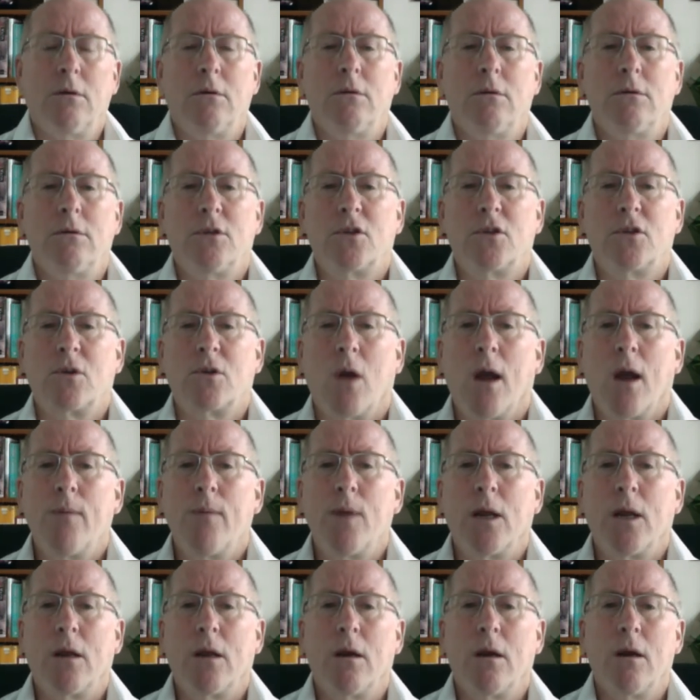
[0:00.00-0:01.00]

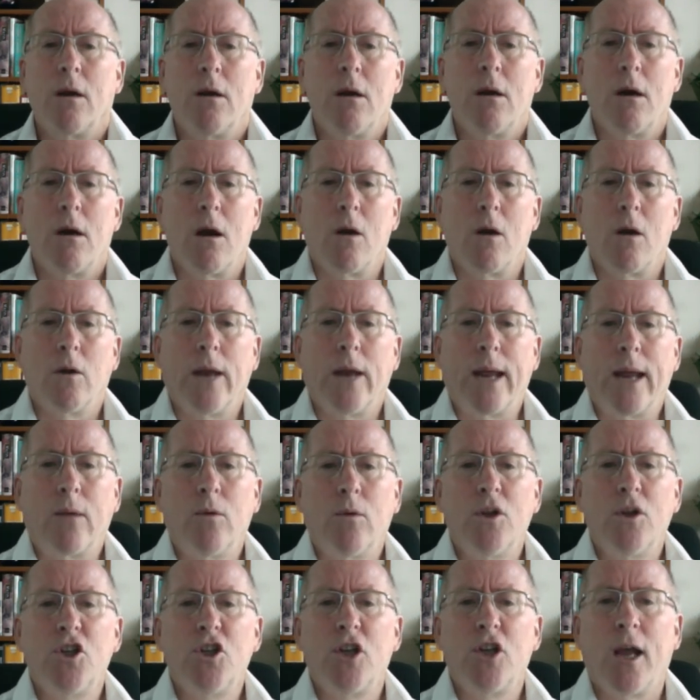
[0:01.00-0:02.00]
describing our
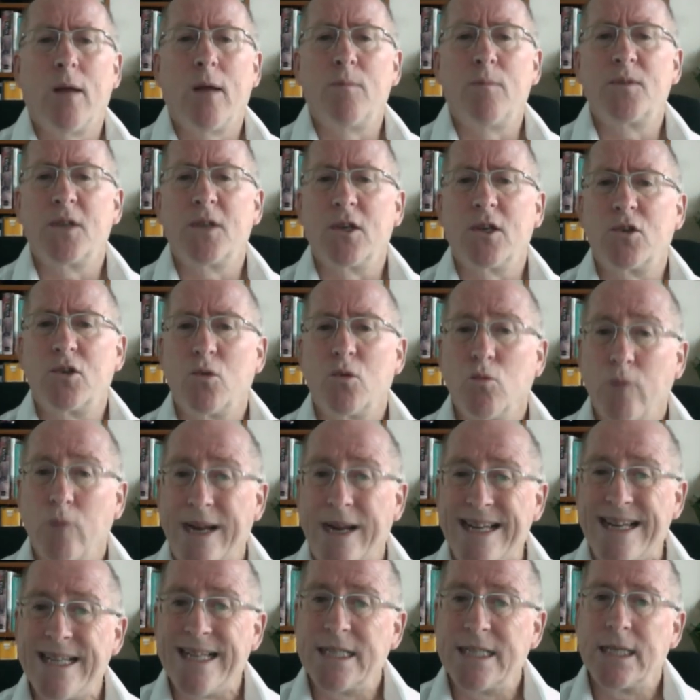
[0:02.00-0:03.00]
language helps us
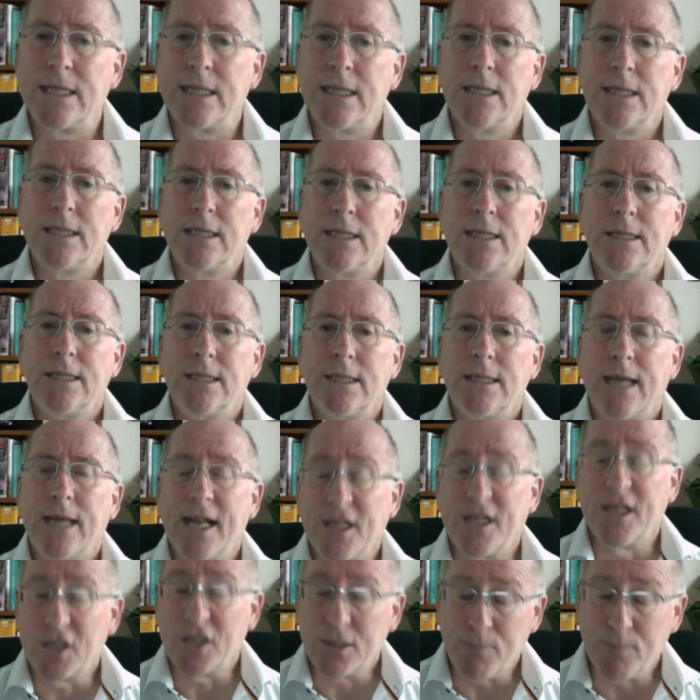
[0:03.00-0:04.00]
write
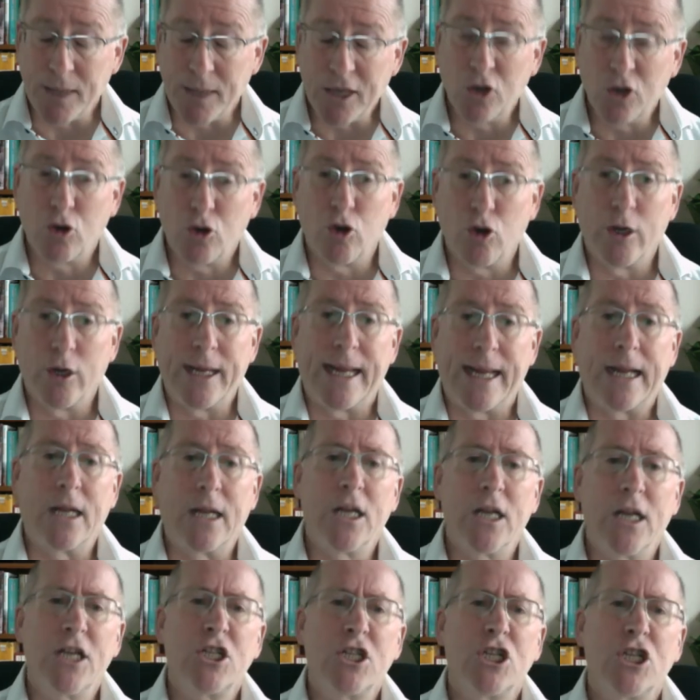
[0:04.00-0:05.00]
and speak good
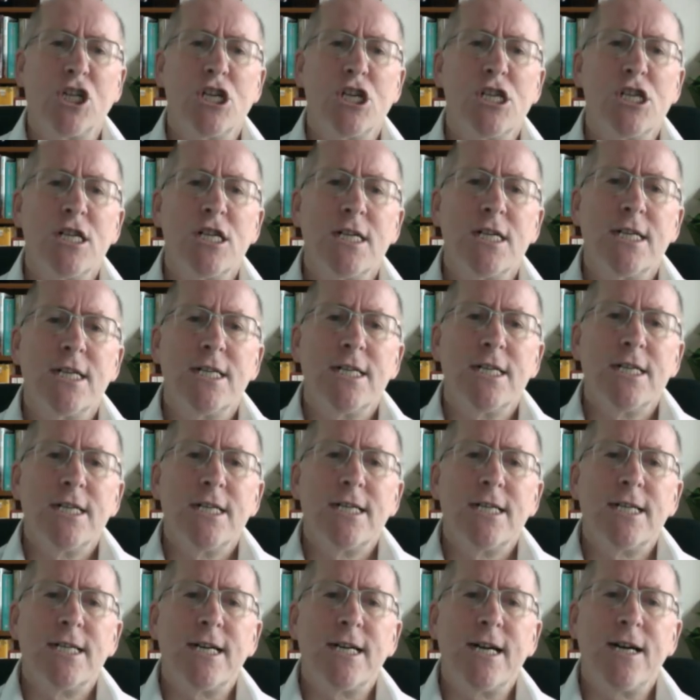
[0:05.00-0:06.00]
English.
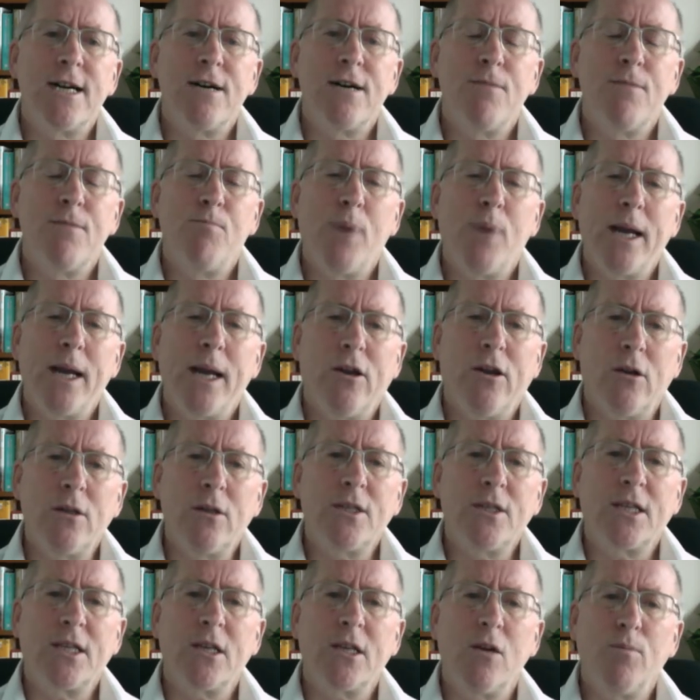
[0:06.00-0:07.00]
But it
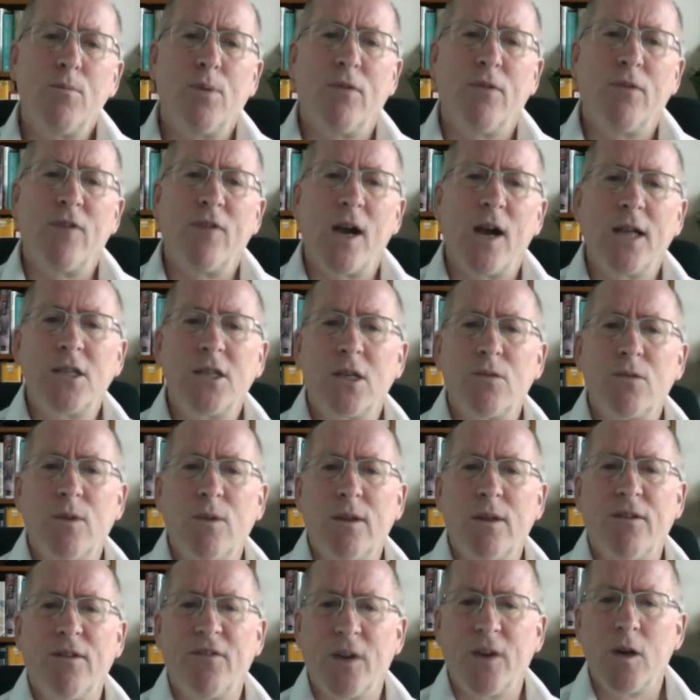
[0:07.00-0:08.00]
also provides us
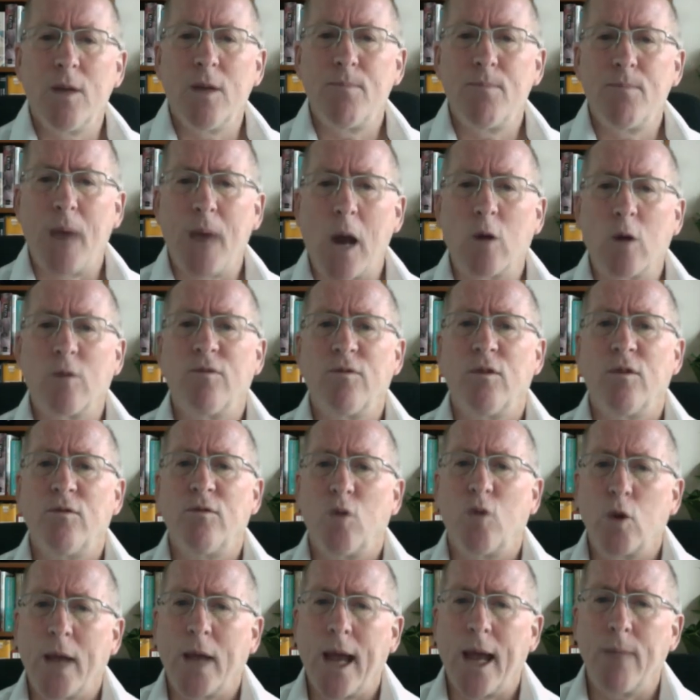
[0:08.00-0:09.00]
with a very powerful
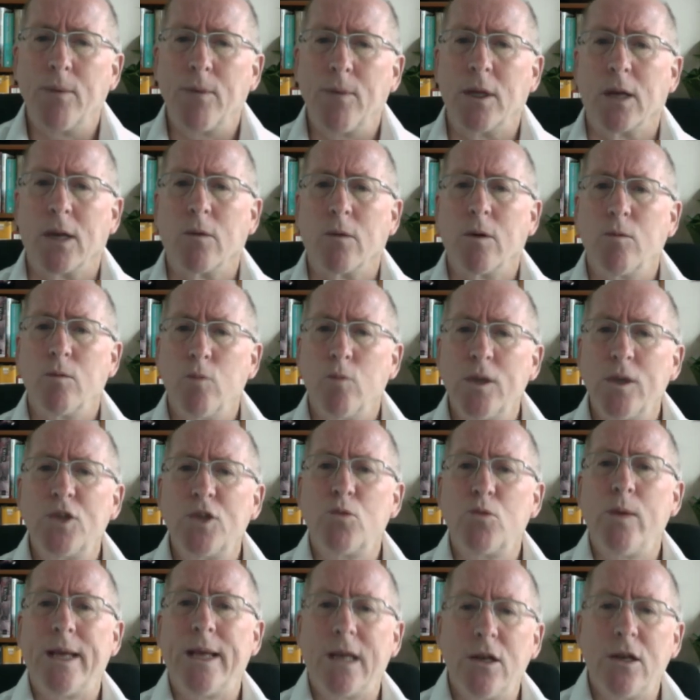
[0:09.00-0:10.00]
vocabulary, which
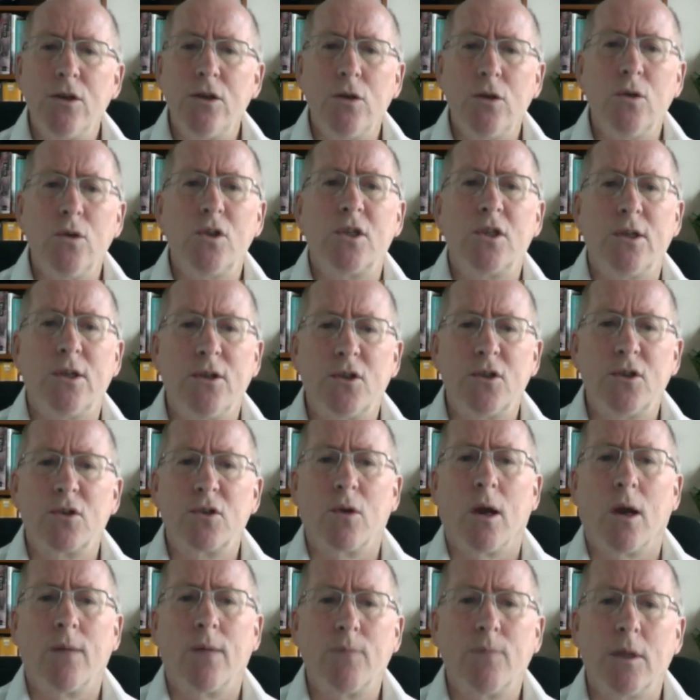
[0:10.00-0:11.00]
we can use to
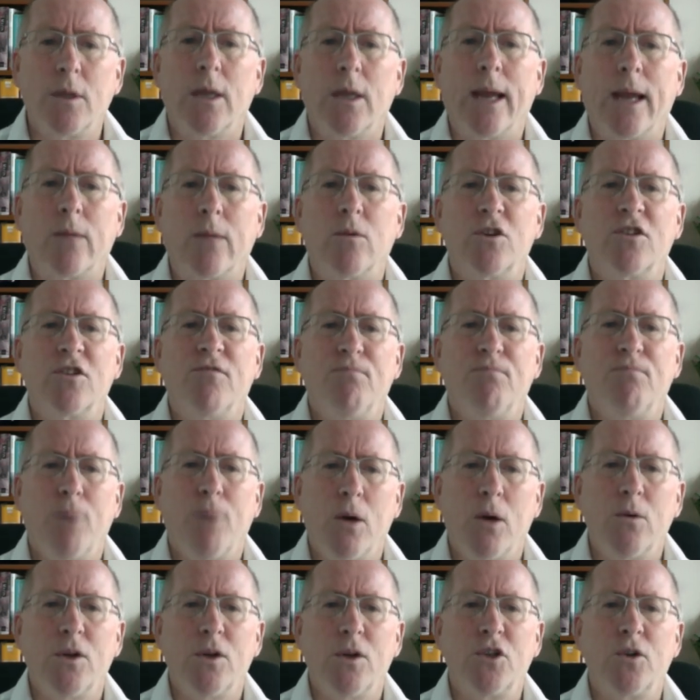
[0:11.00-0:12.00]
describe the language of
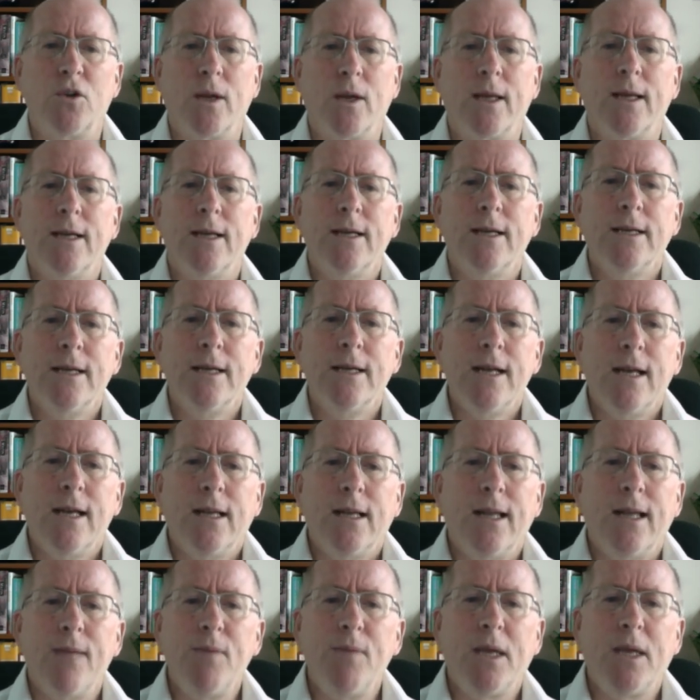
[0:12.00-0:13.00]
poetry.
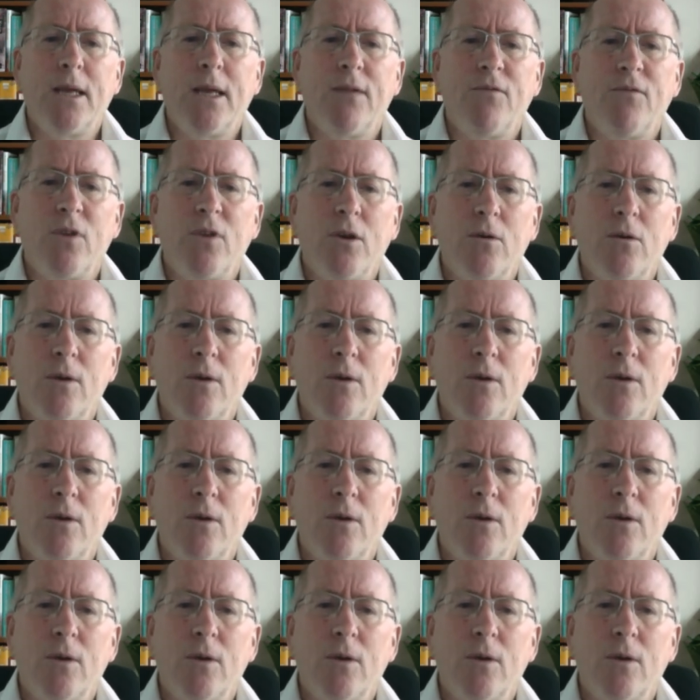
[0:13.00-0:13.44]
Let me give you